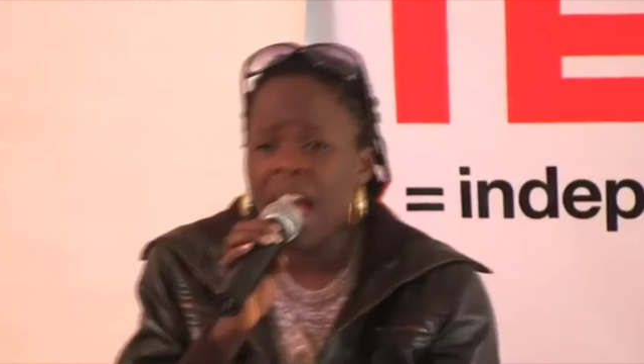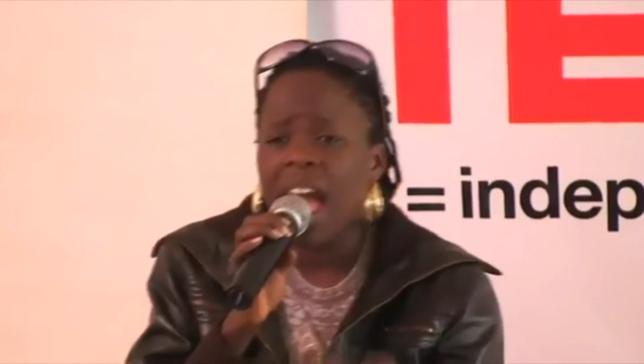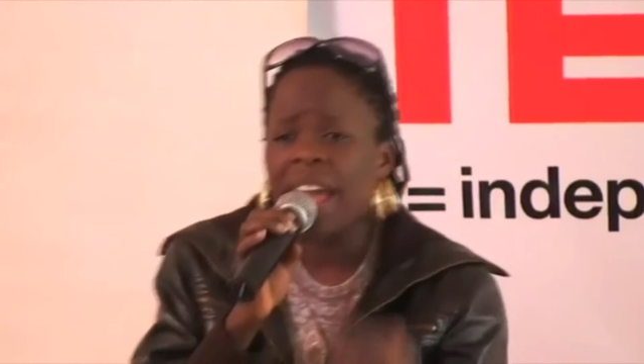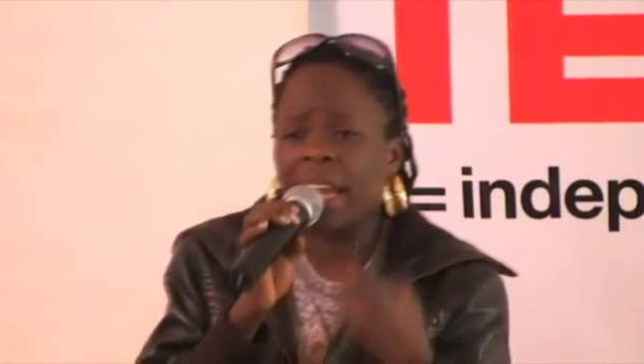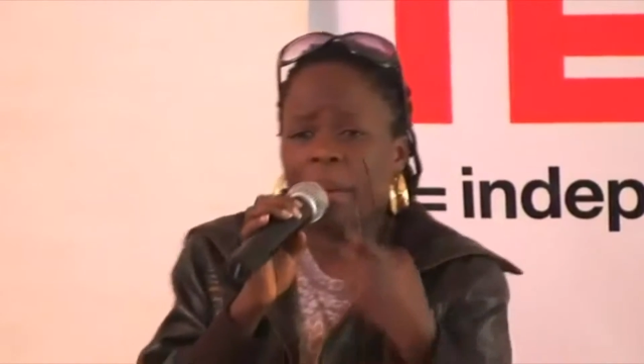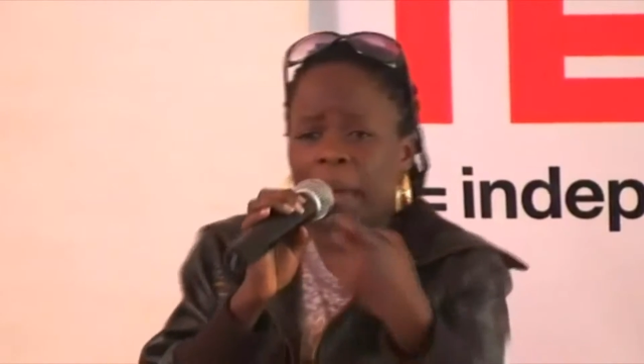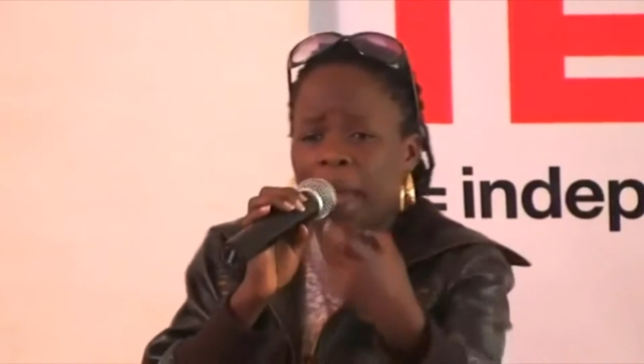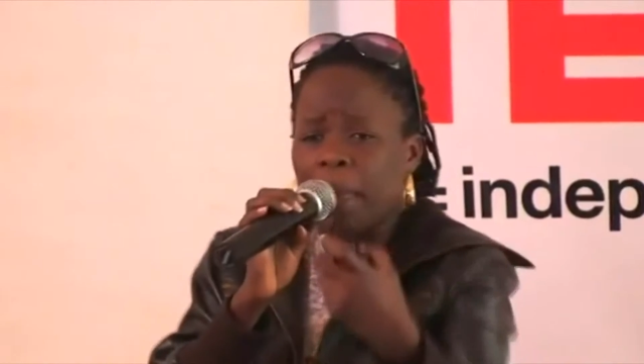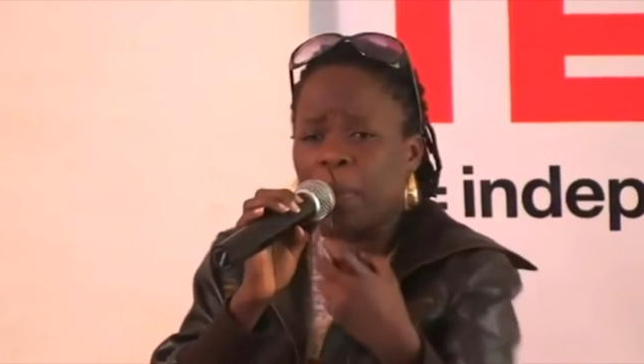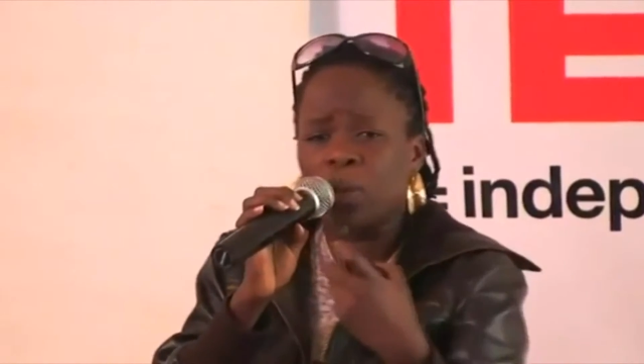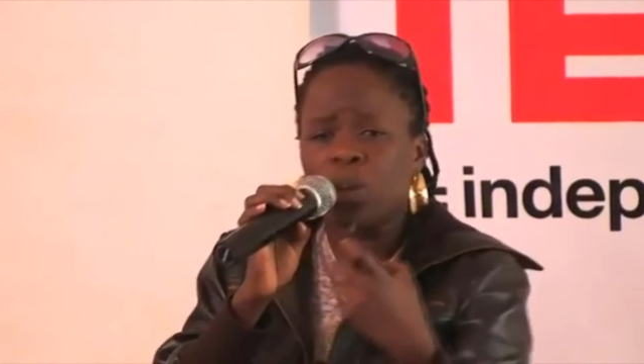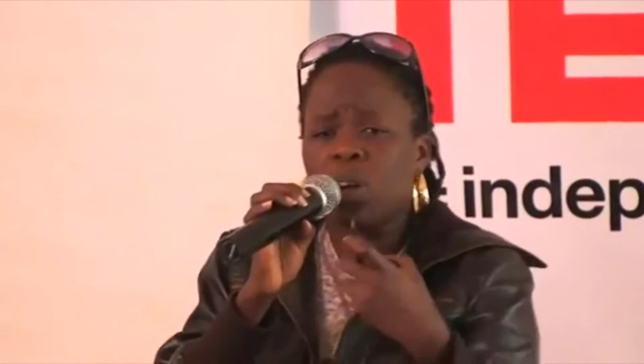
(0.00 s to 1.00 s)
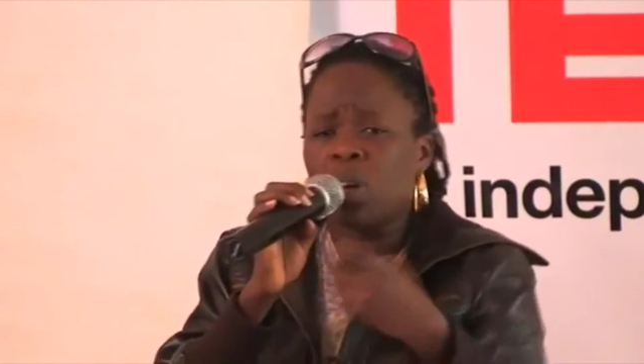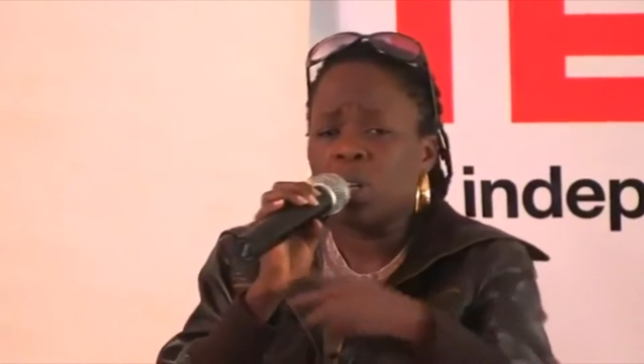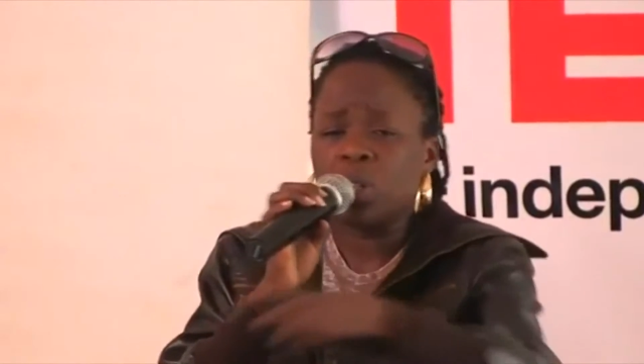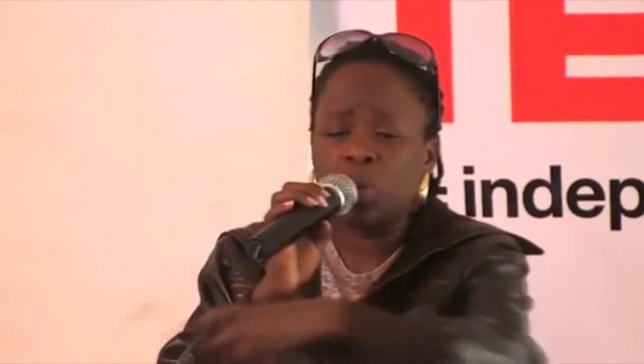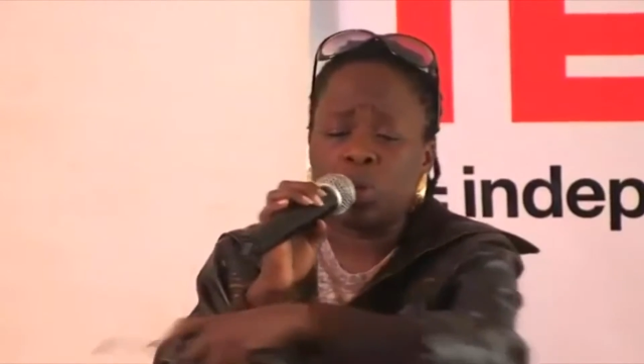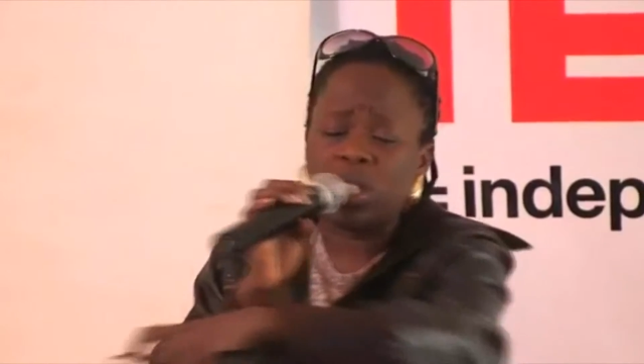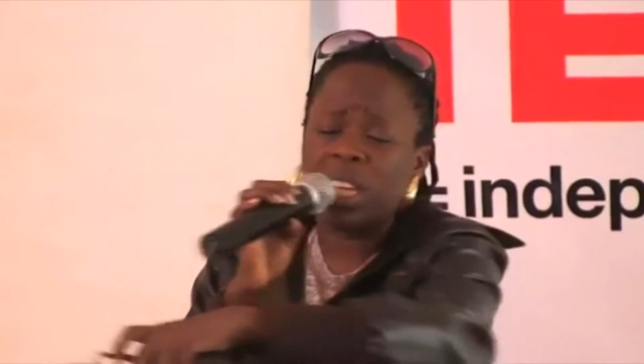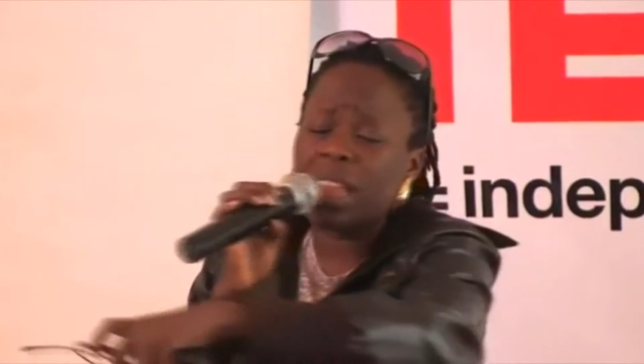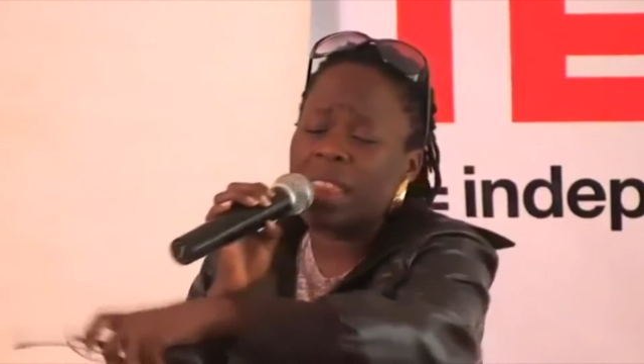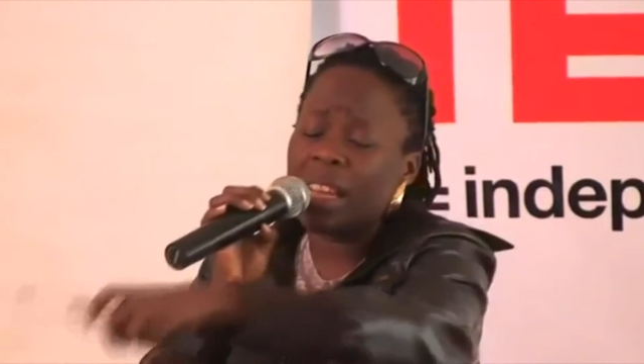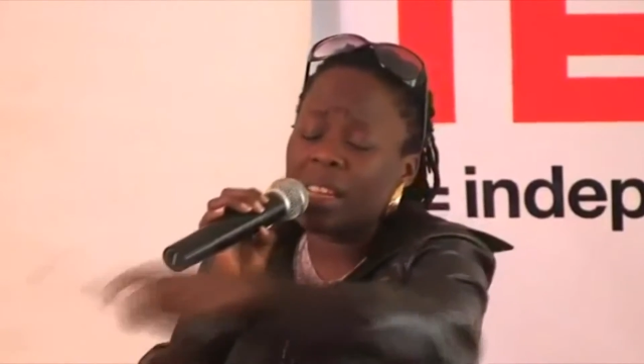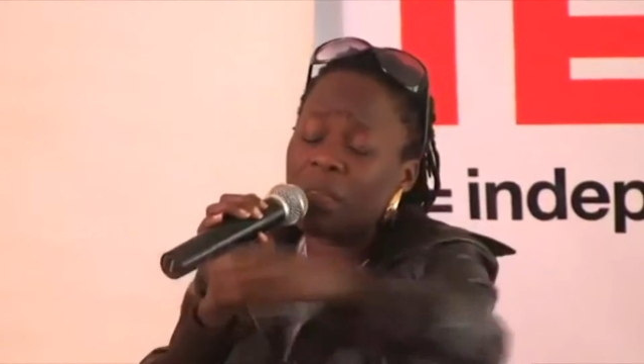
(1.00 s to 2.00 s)
and I'm able to share
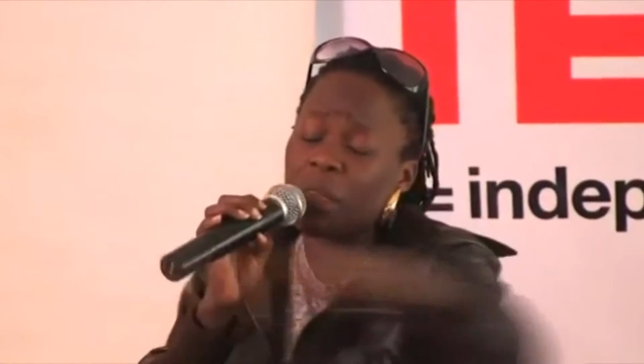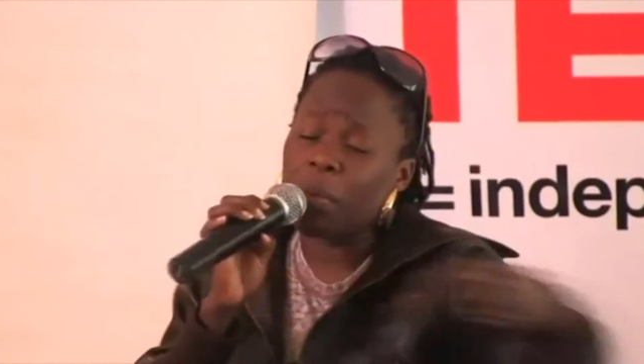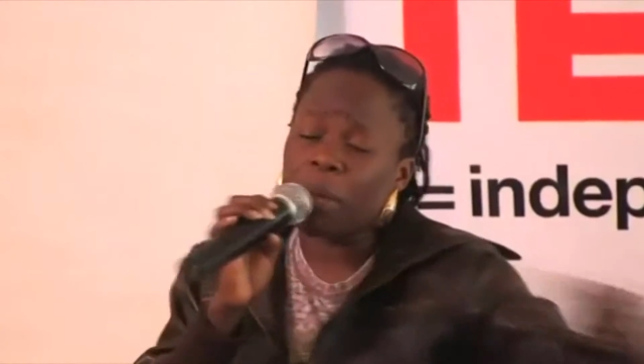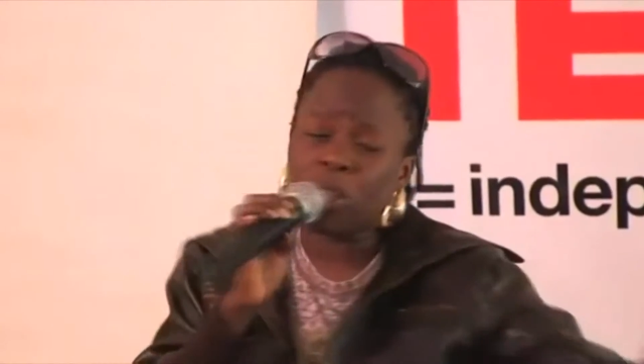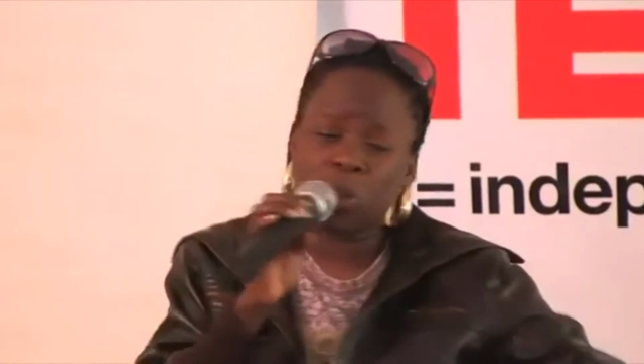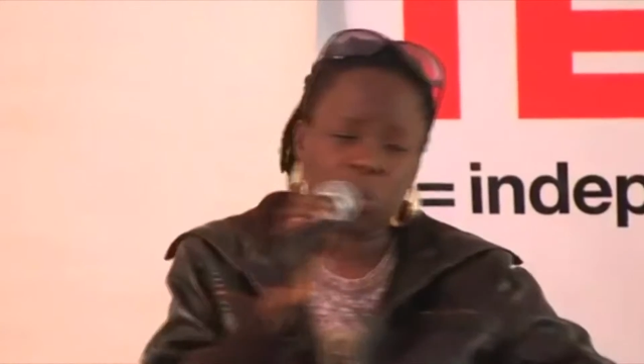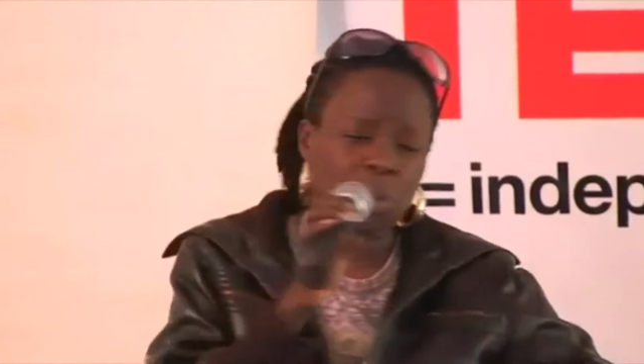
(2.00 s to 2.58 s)
that information